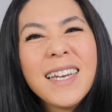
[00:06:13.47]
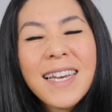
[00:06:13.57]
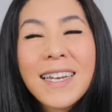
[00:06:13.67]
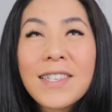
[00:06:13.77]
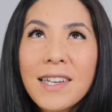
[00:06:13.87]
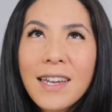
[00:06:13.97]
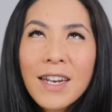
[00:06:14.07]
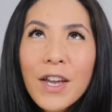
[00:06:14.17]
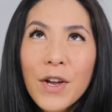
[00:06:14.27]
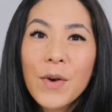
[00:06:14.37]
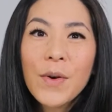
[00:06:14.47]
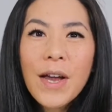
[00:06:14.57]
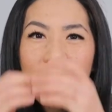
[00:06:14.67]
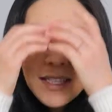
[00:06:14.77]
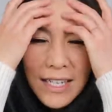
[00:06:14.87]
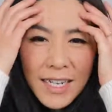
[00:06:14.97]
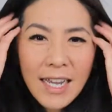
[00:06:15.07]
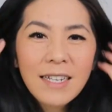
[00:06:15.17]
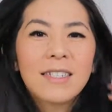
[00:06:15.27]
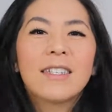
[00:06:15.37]
I was like, I know. I said,
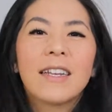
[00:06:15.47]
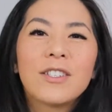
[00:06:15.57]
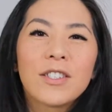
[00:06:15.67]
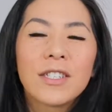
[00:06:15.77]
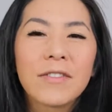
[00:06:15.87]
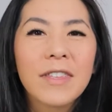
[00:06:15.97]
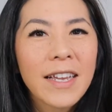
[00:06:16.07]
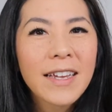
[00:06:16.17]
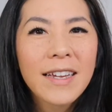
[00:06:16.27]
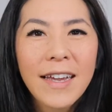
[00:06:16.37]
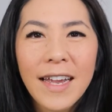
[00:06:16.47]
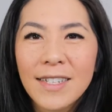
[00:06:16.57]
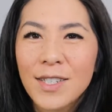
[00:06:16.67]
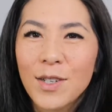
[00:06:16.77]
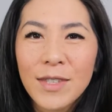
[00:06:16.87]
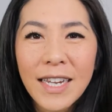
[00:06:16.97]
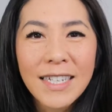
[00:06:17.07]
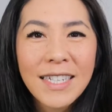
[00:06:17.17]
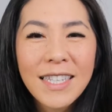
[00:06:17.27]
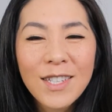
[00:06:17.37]
I just don't think I
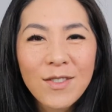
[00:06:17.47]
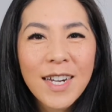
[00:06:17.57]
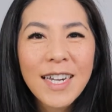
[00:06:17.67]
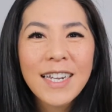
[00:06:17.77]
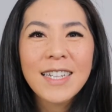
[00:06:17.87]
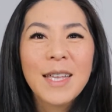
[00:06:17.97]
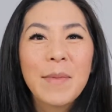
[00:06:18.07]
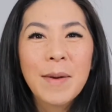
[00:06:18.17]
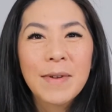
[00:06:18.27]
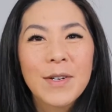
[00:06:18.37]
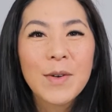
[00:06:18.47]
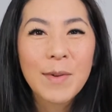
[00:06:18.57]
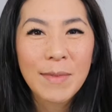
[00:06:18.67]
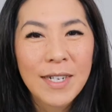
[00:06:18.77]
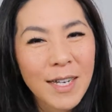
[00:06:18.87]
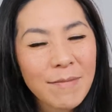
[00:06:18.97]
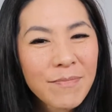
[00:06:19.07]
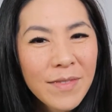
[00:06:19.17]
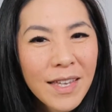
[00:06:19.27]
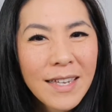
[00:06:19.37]
did this right. Let mama do it one more time.
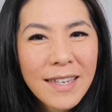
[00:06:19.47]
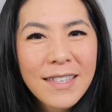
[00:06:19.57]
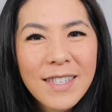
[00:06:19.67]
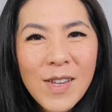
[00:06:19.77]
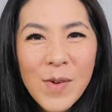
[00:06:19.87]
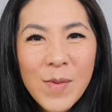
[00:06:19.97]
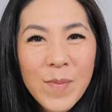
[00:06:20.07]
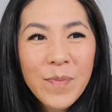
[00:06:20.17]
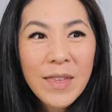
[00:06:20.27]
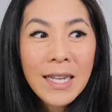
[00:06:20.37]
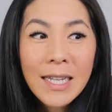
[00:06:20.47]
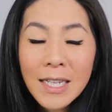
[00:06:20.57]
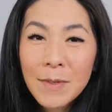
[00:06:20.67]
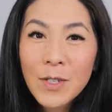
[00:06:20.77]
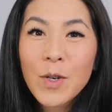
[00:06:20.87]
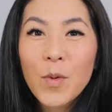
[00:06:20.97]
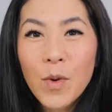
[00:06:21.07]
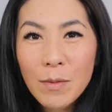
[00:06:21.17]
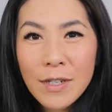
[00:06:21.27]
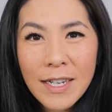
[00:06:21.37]
So he let me do it
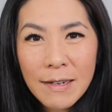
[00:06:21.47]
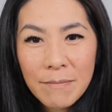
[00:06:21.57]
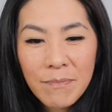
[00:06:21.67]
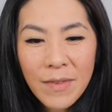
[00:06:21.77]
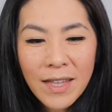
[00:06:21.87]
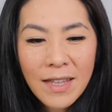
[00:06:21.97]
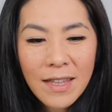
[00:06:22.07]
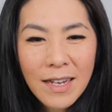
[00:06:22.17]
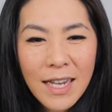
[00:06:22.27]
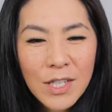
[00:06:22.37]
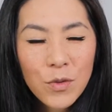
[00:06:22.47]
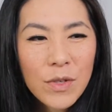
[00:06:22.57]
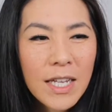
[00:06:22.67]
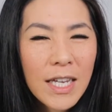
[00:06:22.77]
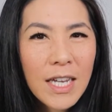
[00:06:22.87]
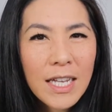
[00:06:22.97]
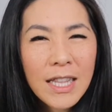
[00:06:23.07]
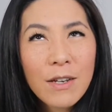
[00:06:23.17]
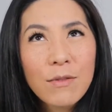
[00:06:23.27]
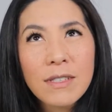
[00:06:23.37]
one more time. And then the next reading, I
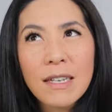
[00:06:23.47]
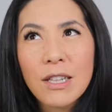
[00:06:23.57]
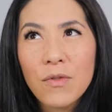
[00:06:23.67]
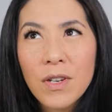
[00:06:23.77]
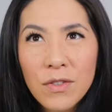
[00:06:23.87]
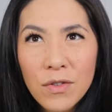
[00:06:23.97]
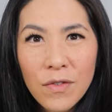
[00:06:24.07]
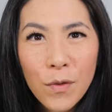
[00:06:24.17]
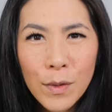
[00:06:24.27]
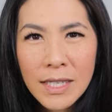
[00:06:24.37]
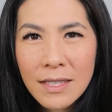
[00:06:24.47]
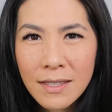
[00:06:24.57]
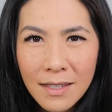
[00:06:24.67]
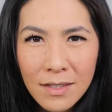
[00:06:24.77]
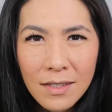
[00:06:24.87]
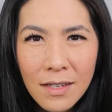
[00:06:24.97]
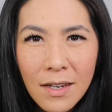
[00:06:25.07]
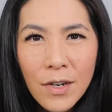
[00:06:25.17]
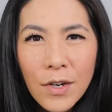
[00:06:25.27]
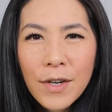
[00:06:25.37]
think, was like 346.
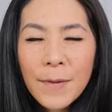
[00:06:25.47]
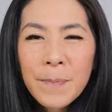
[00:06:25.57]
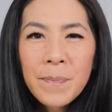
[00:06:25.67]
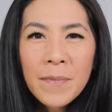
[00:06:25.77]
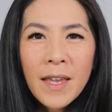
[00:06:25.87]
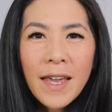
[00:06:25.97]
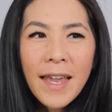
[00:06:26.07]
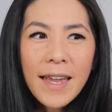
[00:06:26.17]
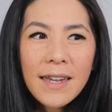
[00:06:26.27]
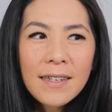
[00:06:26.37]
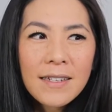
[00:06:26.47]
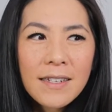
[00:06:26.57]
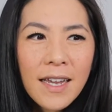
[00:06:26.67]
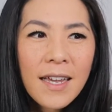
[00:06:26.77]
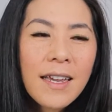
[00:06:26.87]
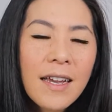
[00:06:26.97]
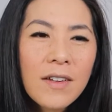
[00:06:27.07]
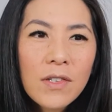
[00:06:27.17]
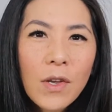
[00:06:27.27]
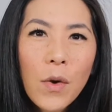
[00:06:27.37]
And I
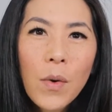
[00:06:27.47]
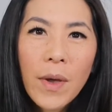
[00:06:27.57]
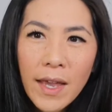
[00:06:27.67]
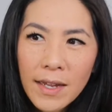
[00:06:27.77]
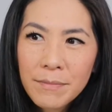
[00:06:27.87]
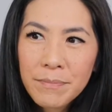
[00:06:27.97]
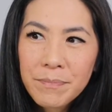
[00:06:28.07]
was like, okay,